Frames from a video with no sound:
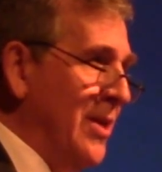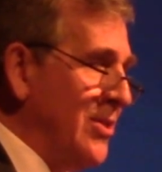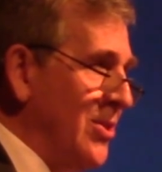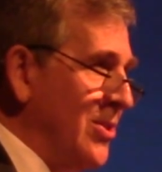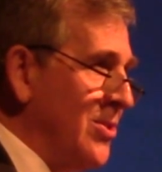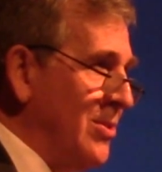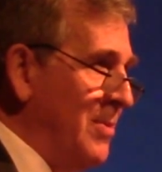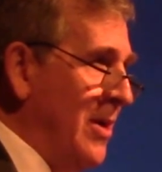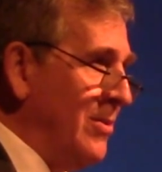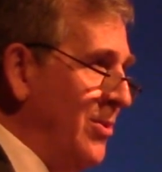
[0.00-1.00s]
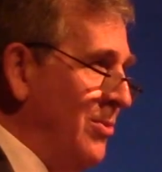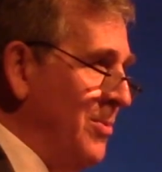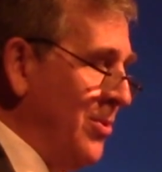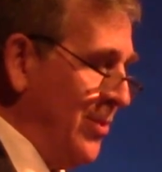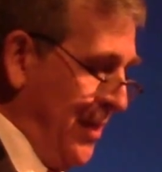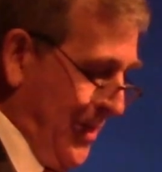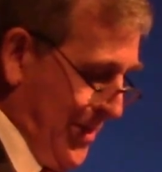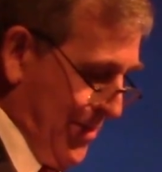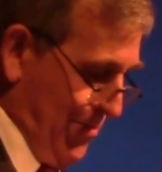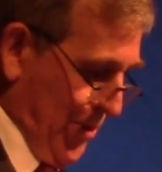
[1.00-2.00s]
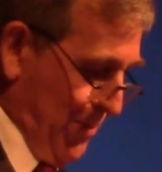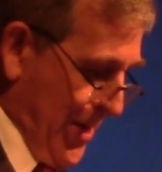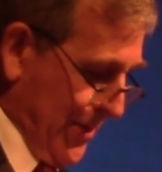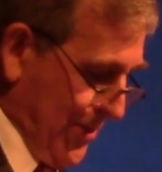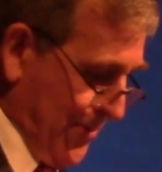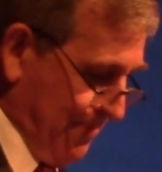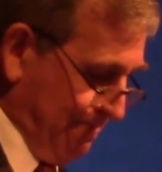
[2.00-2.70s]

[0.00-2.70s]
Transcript: lessons about humility and respect.